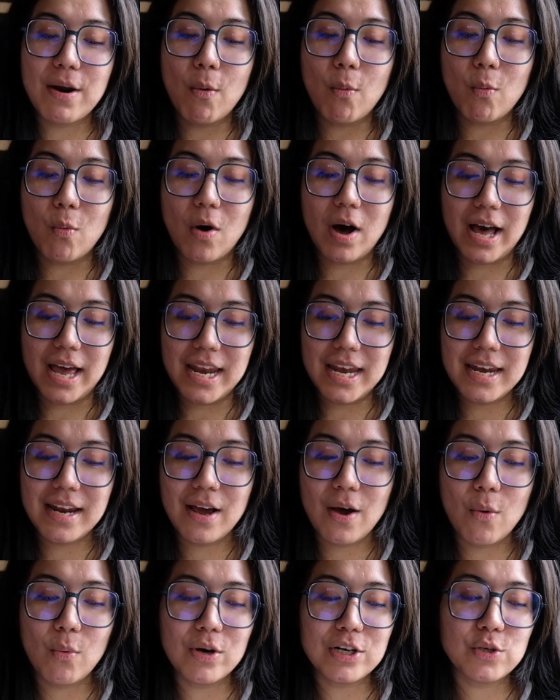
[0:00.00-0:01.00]
one,
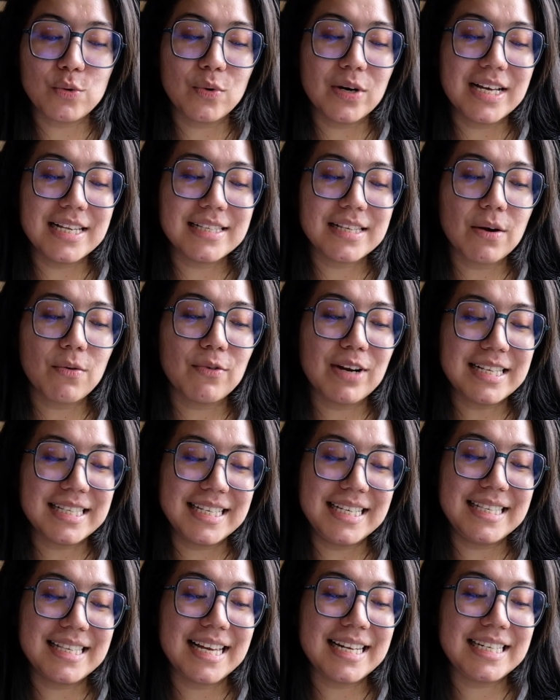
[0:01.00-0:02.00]
which was
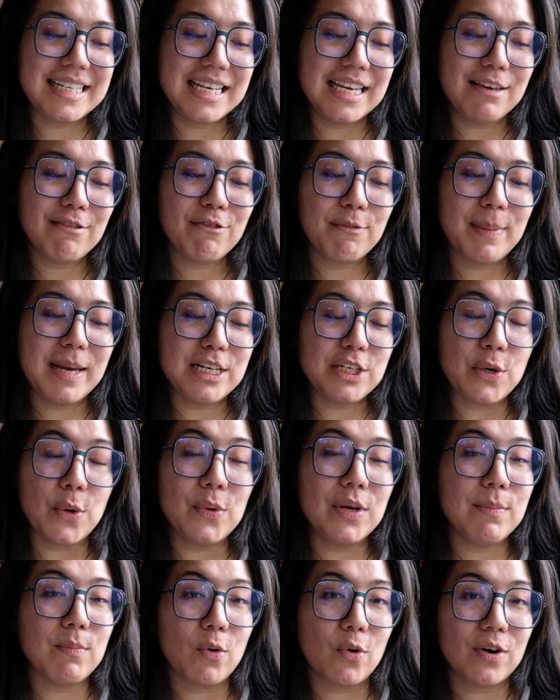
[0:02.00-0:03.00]
Recitatif by
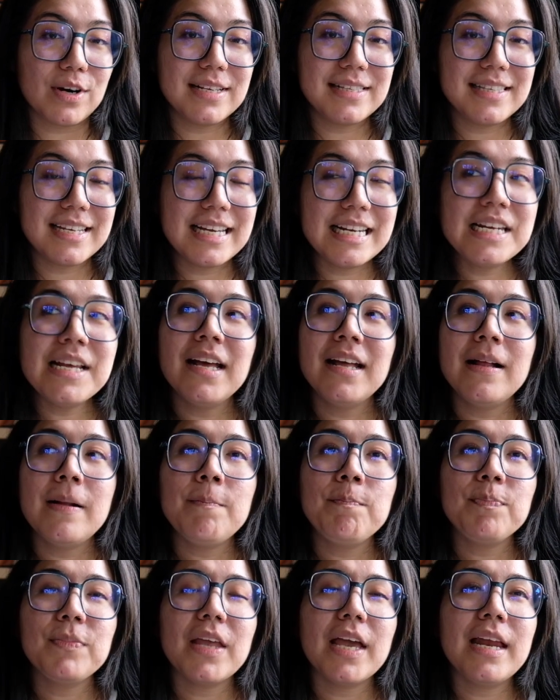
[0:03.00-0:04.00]
Toni Morrison,
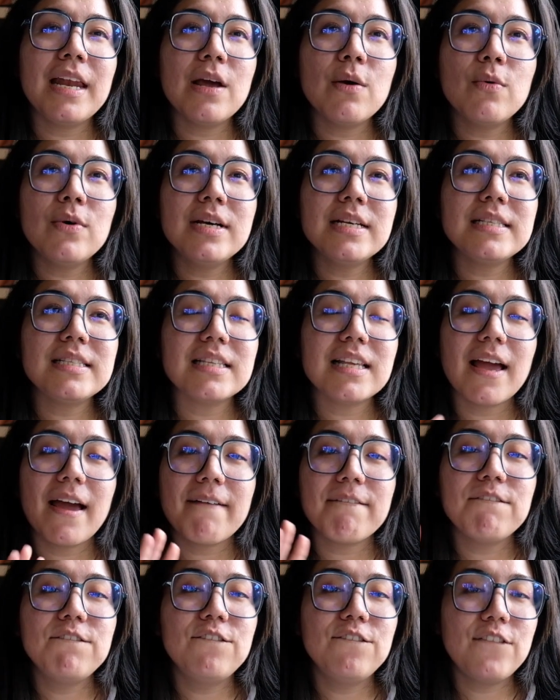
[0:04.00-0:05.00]
and it was
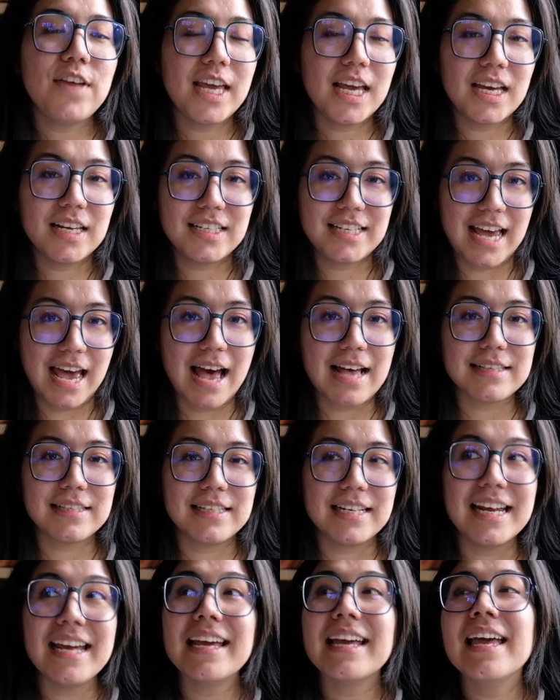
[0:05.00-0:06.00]

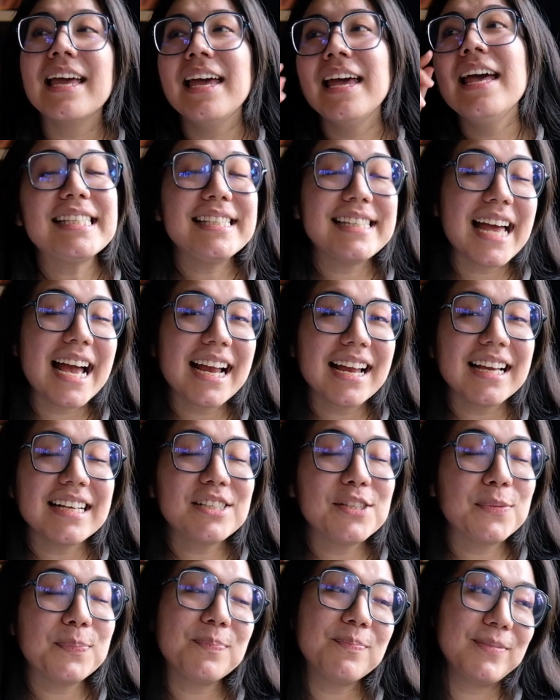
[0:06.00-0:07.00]
fantastic.
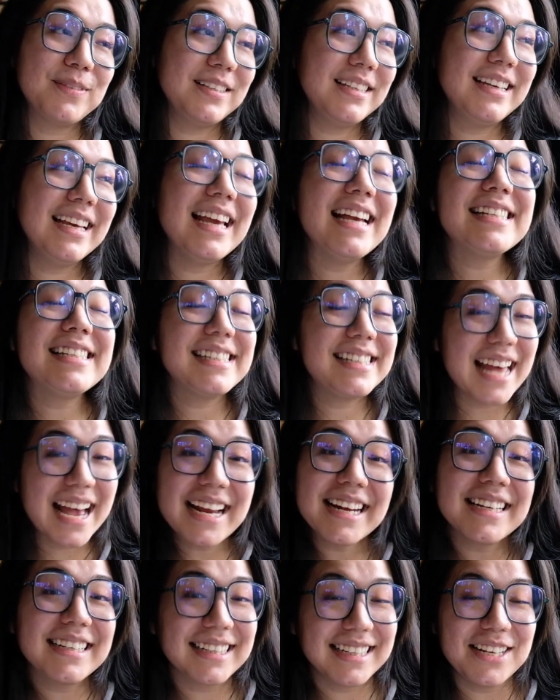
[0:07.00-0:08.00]
It's
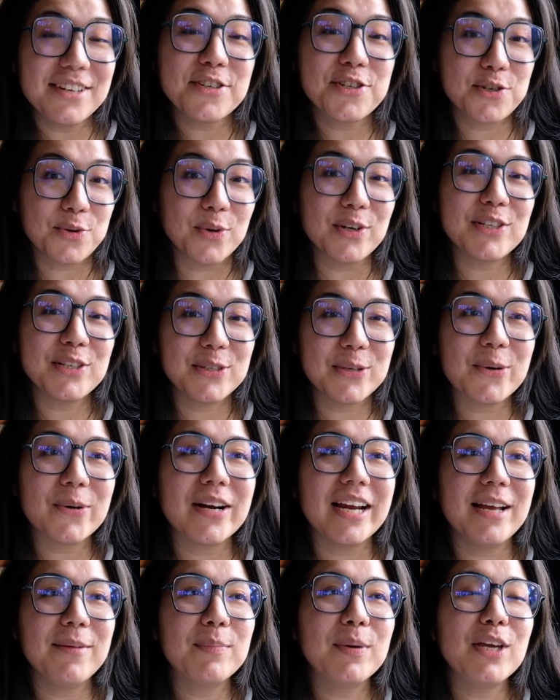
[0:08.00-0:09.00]
technically a short
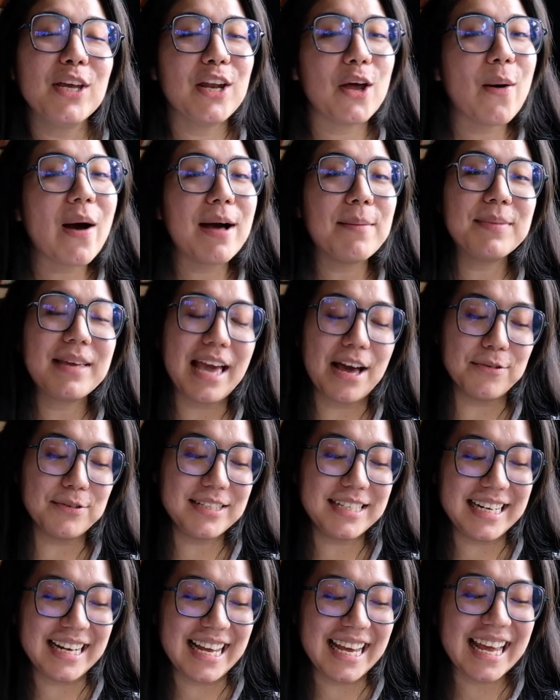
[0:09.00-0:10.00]
story, but I'm
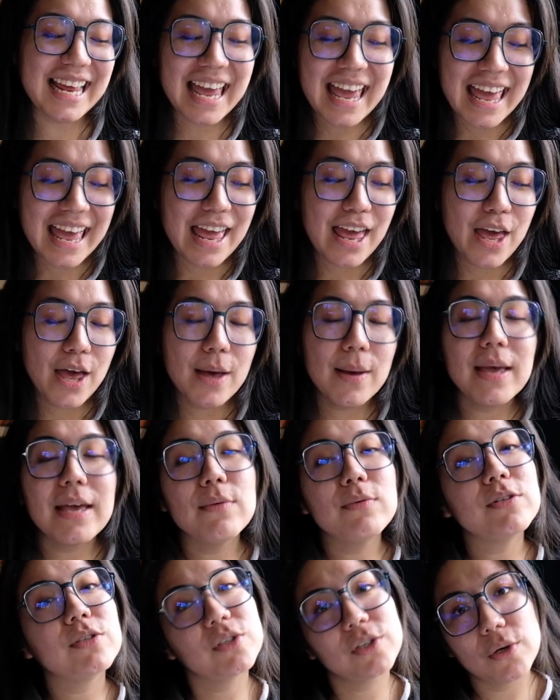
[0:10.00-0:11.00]
counting it. It
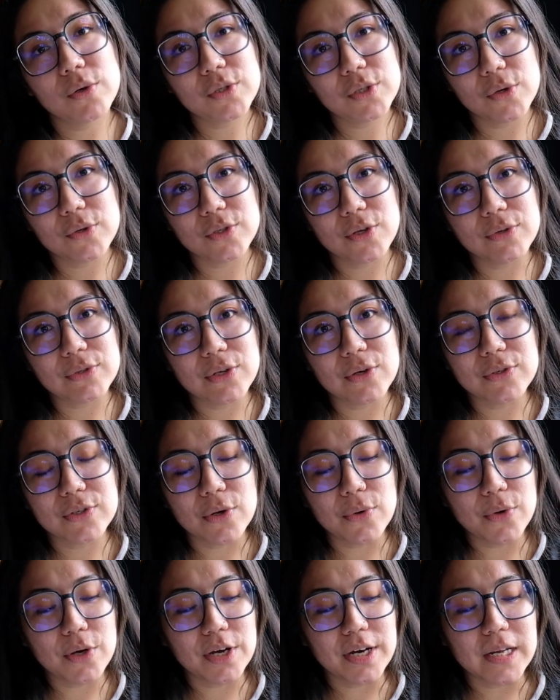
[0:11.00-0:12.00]
was so, so, so, so,
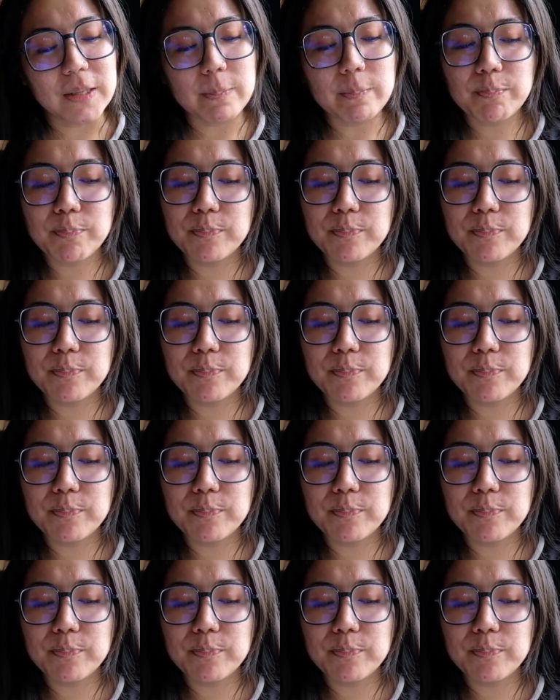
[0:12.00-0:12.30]
so good.